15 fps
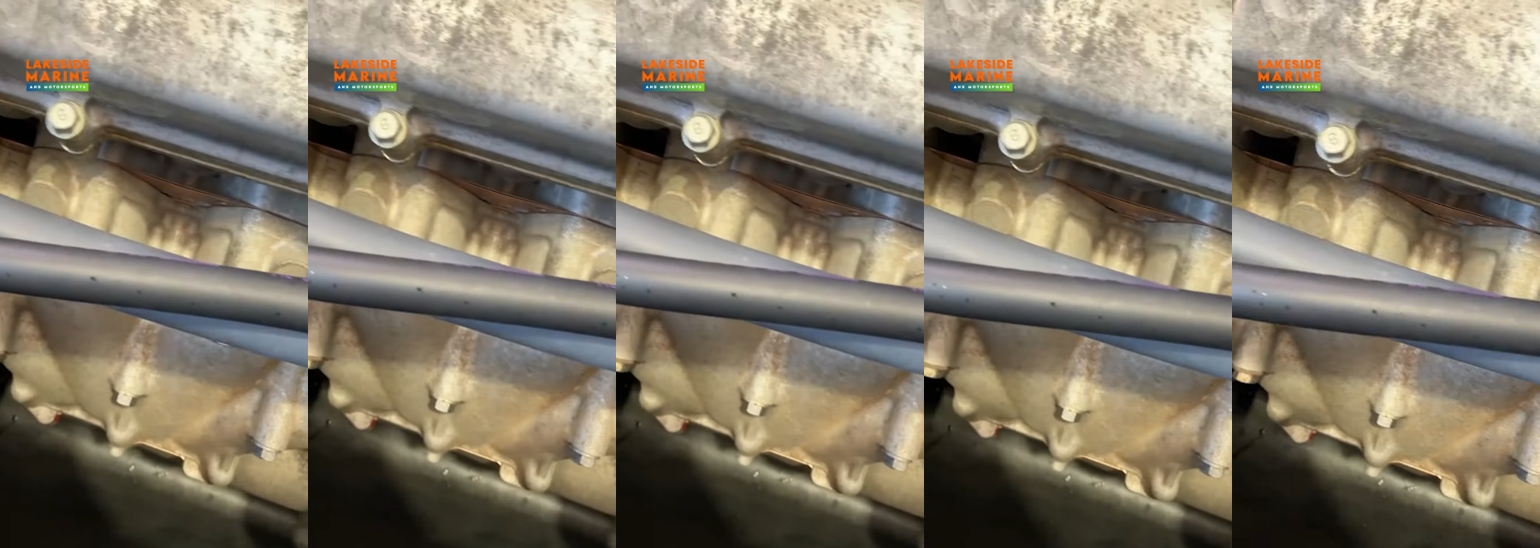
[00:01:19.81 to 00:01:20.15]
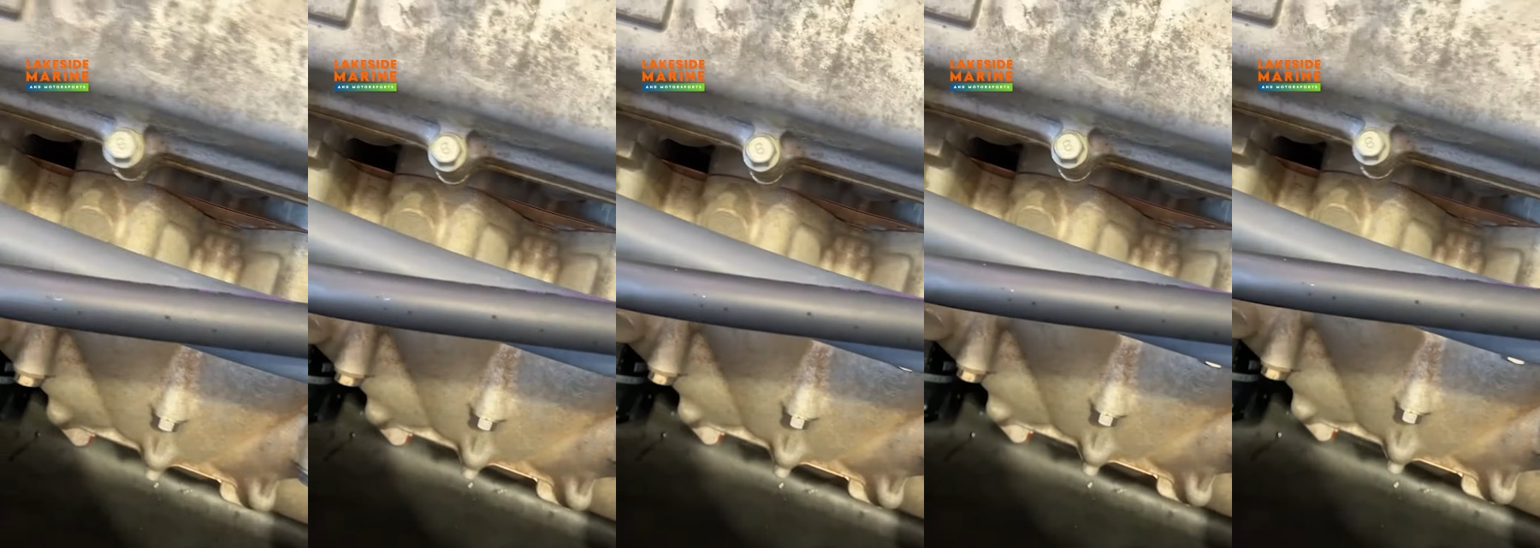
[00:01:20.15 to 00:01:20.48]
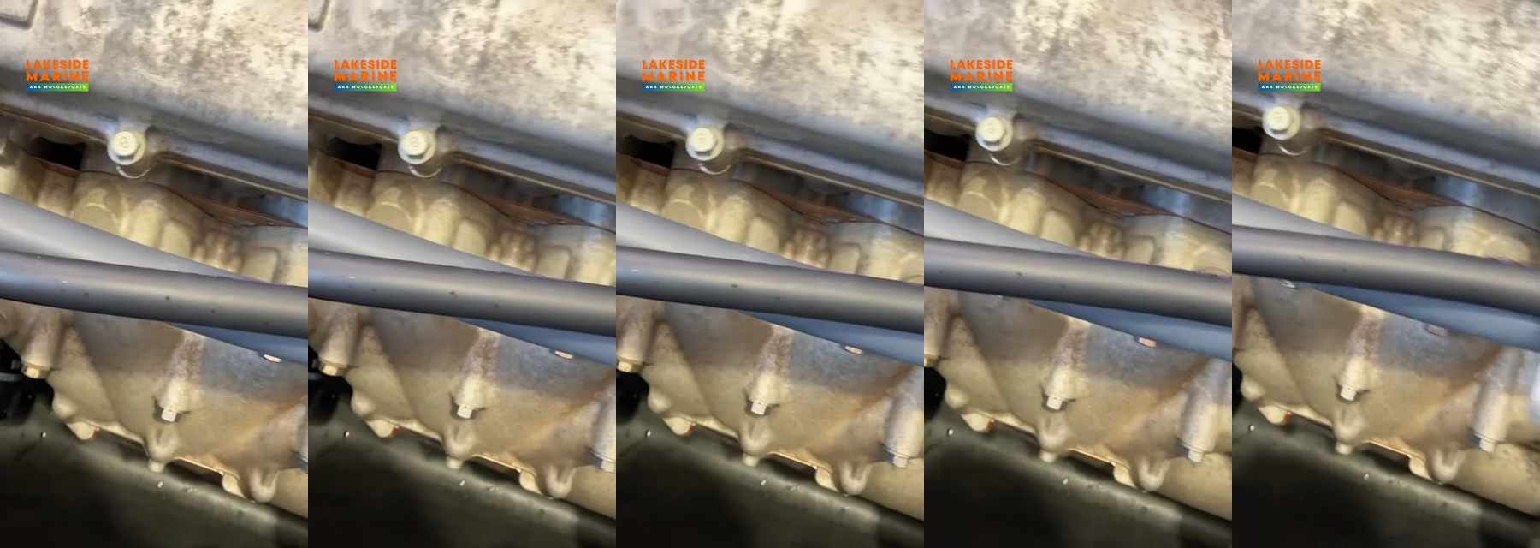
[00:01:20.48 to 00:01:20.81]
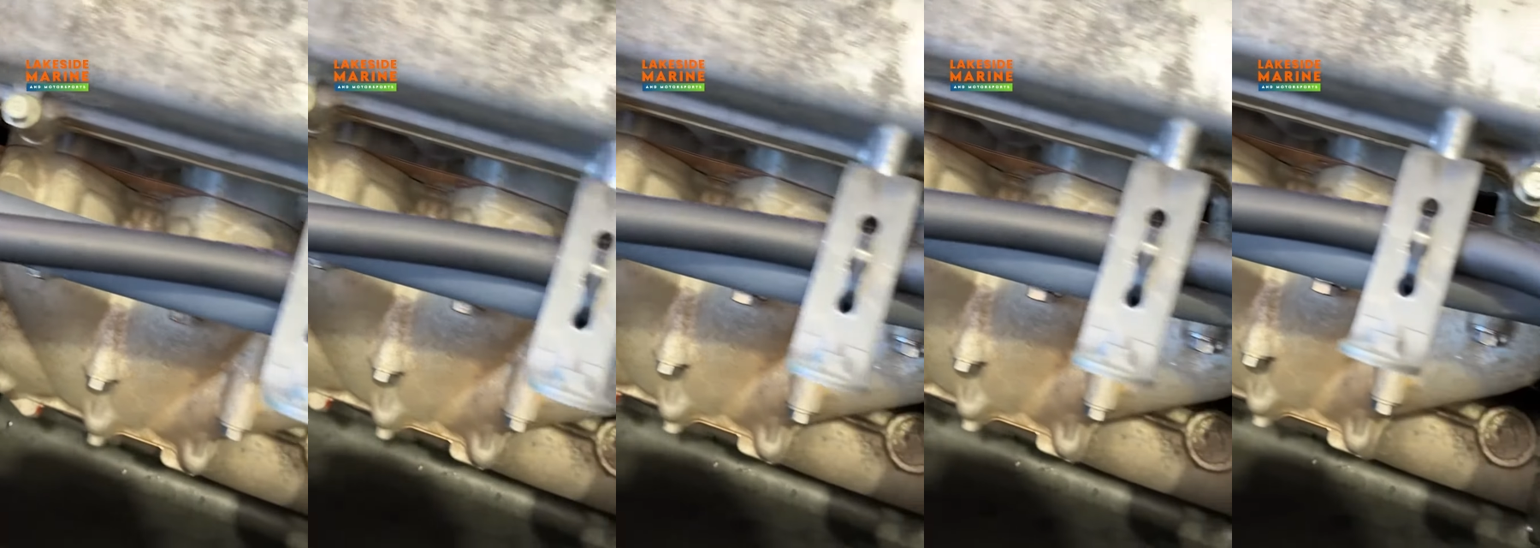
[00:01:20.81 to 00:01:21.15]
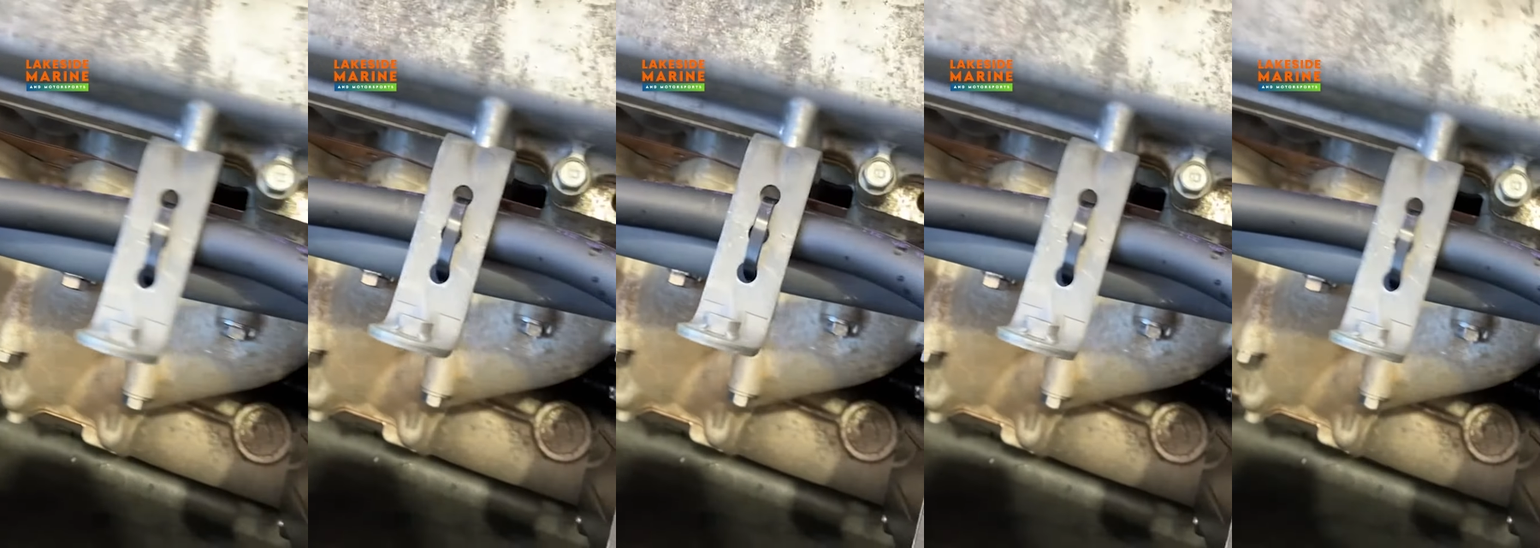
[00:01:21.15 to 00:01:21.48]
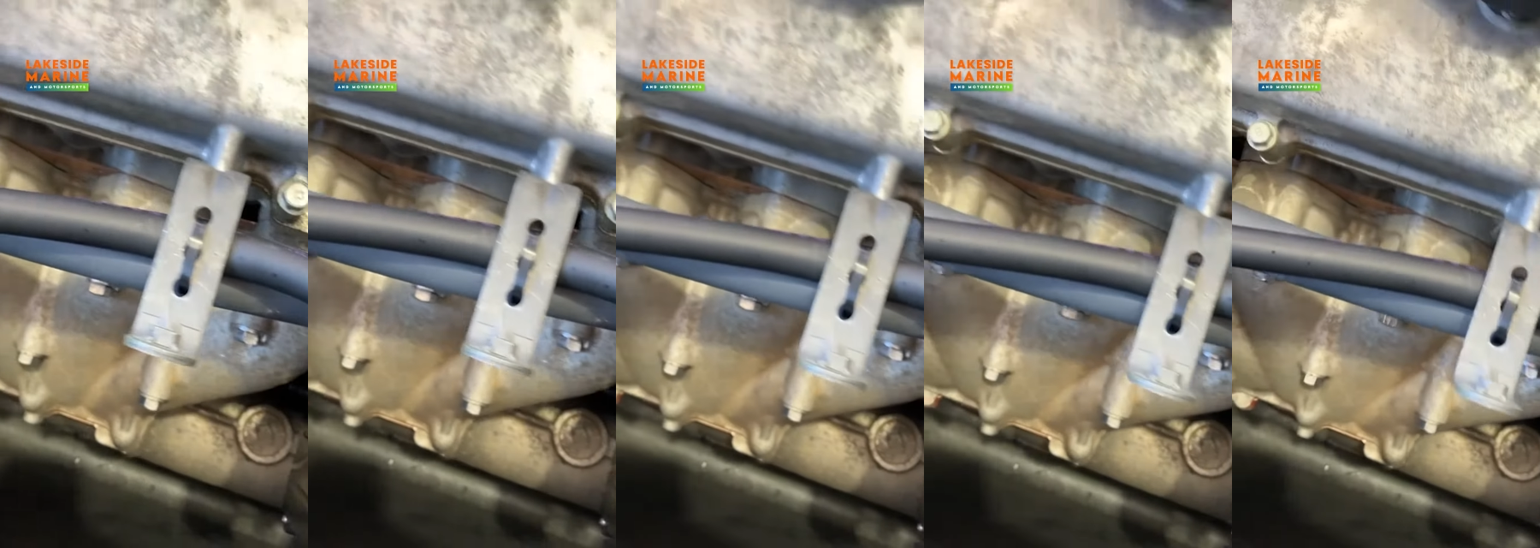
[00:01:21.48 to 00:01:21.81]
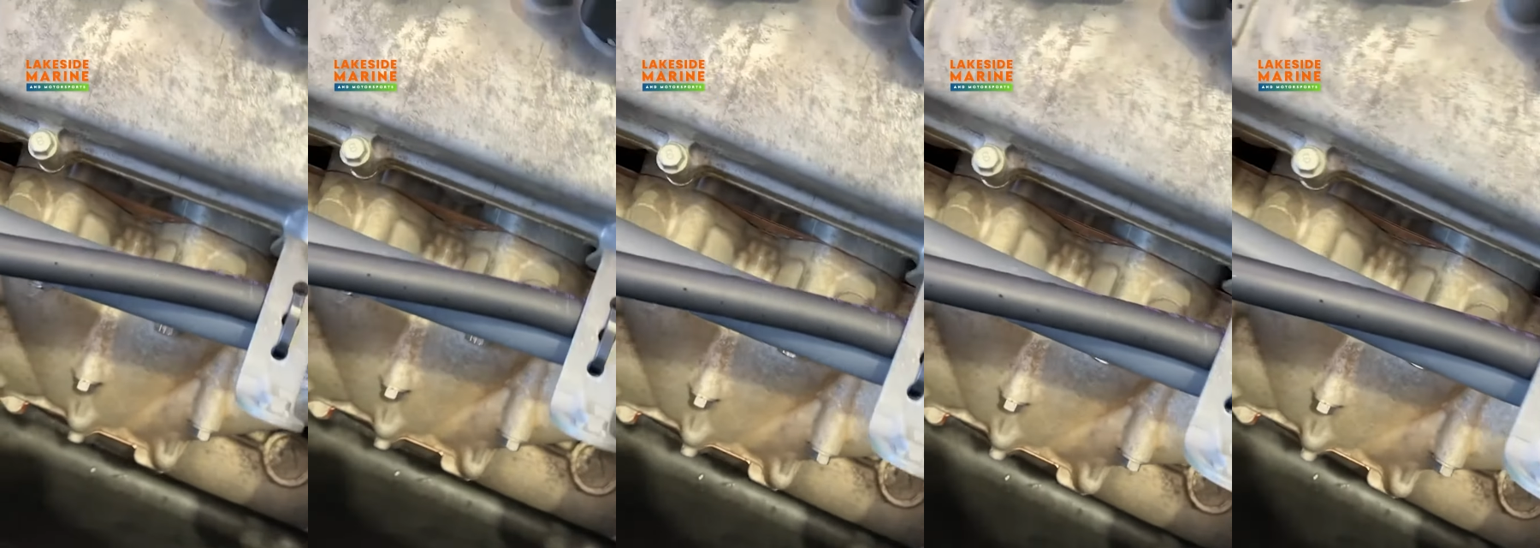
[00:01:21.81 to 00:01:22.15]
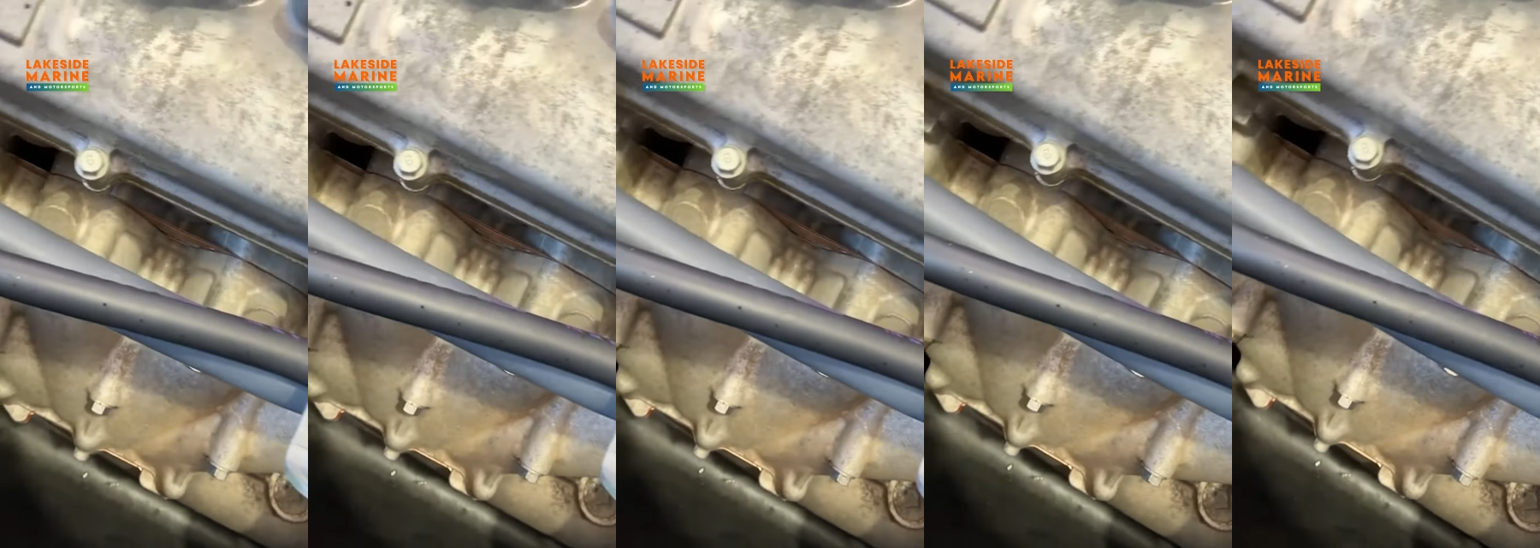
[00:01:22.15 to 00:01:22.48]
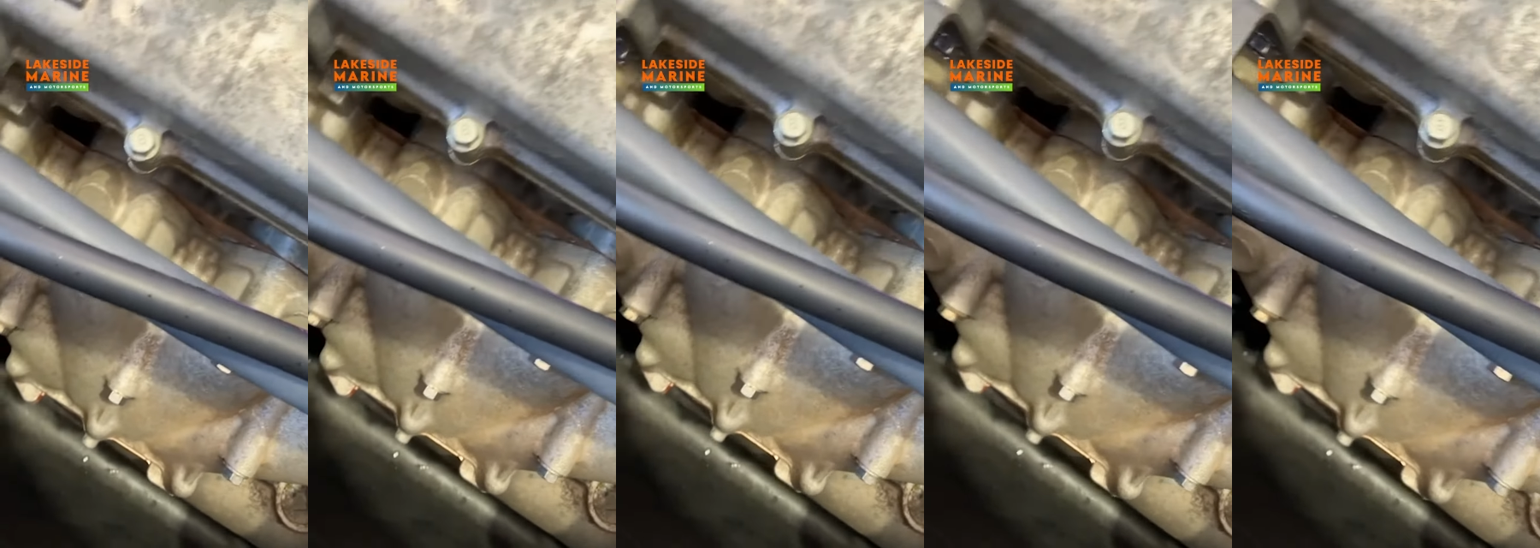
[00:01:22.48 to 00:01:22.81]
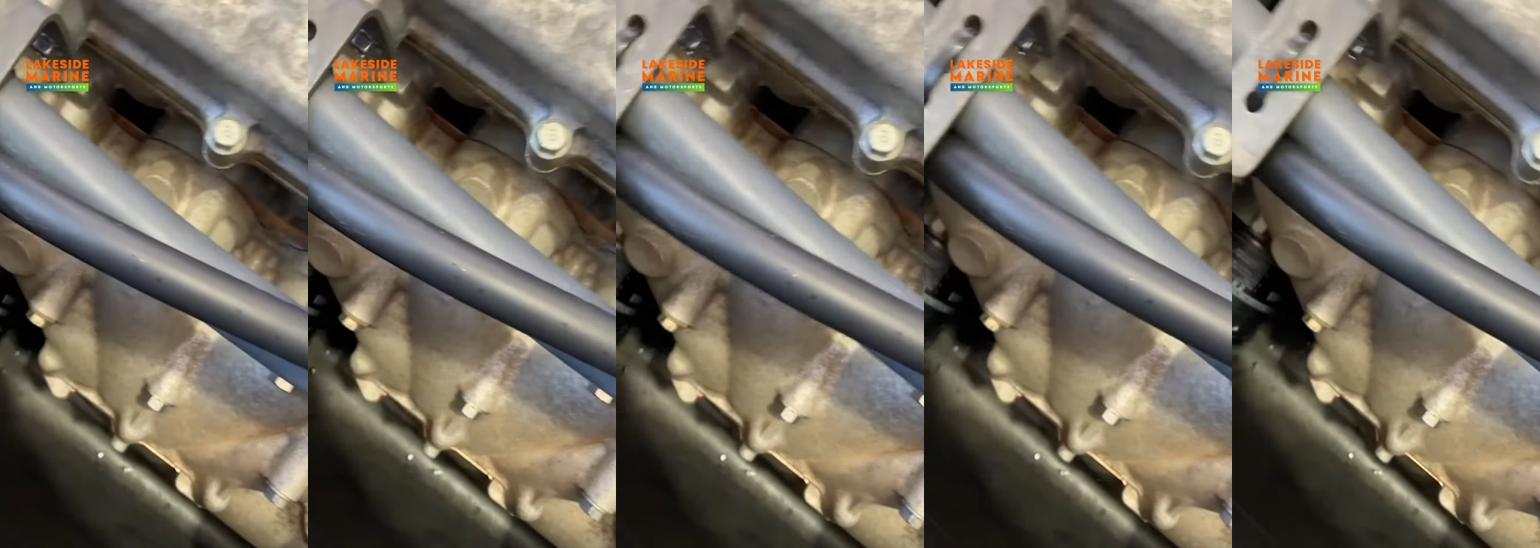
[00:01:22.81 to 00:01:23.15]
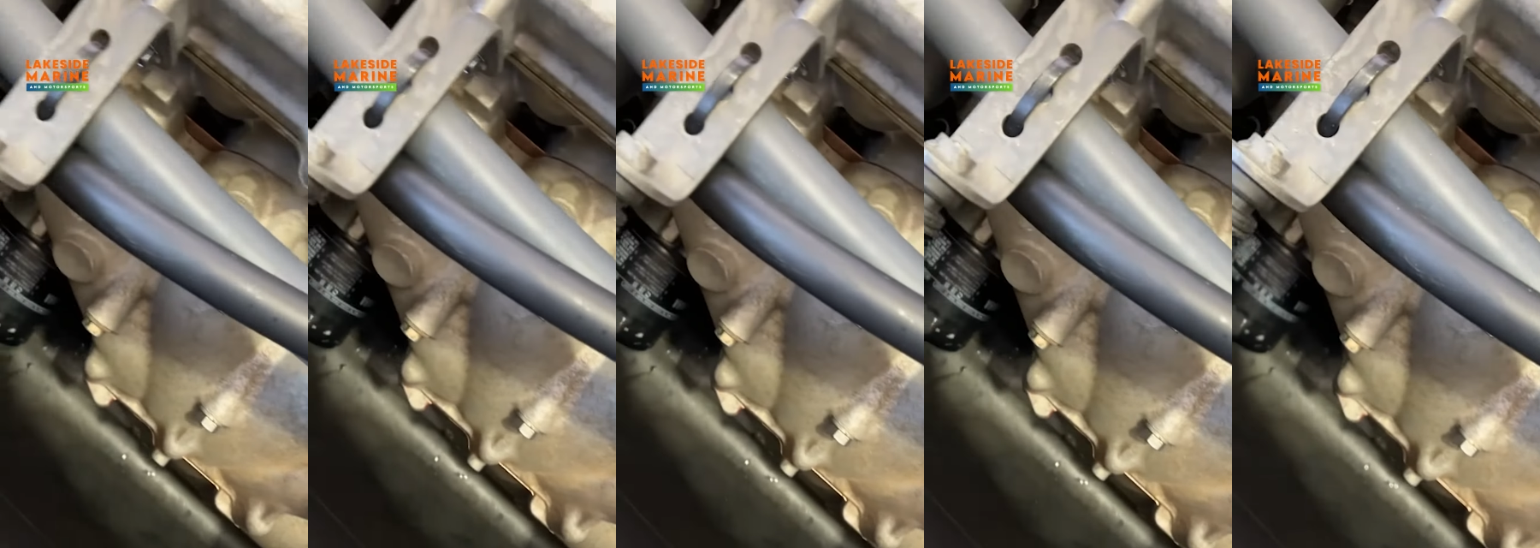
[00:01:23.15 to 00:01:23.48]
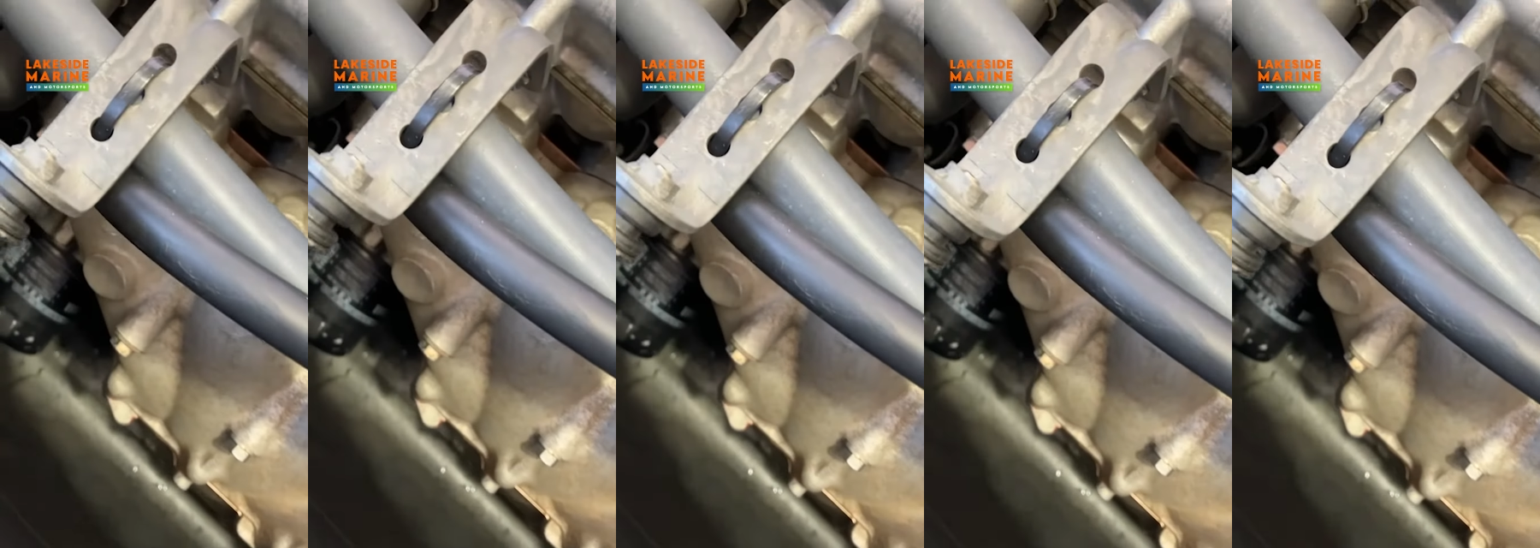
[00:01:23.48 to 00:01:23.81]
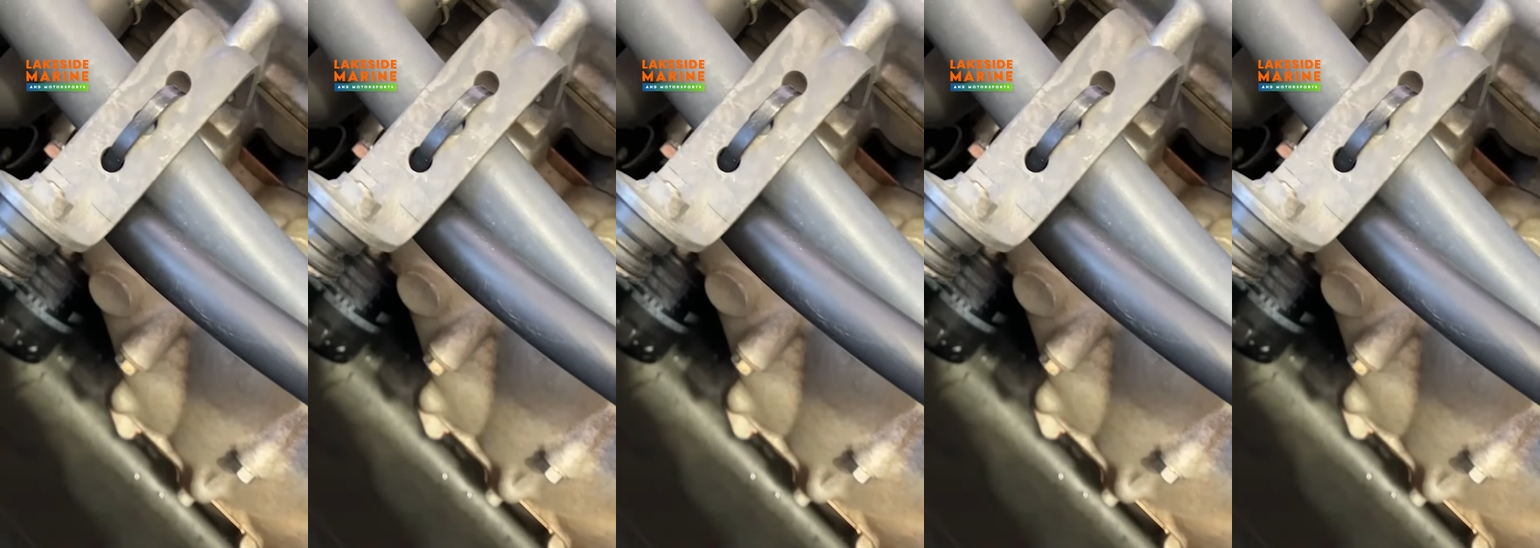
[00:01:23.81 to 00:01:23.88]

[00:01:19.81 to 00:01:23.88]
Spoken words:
[unreadable: no face in view]